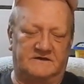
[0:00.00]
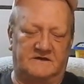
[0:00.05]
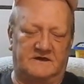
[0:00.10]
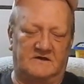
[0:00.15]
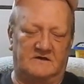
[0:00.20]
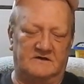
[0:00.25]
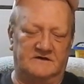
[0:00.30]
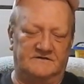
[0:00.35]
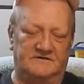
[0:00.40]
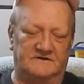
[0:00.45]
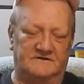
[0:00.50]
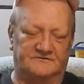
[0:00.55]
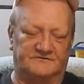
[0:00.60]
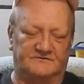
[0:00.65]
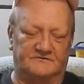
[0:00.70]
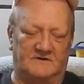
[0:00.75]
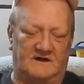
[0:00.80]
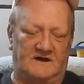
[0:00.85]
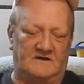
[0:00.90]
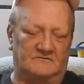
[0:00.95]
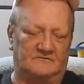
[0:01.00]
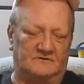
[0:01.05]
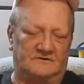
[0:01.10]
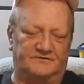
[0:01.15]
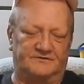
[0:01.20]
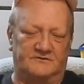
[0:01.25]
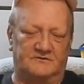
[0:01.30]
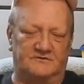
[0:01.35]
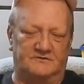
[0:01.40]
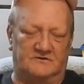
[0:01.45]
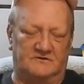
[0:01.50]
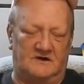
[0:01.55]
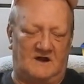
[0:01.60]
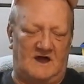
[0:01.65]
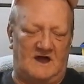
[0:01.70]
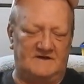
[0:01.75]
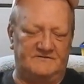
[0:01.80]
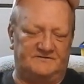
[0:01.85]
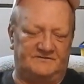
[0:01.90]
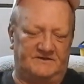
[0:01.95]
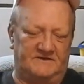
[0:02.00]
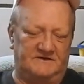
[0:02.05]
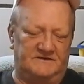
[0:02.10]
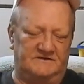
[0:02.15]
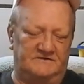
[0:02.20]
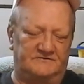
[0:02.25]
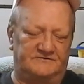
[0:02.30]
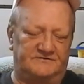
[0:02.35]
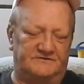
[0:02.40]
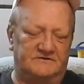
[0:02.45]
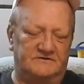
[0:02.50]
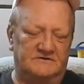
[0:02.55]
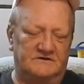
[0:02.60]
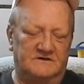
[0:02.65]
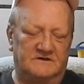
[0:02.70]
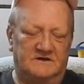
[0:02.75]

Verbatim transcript: carry this around with you. You light these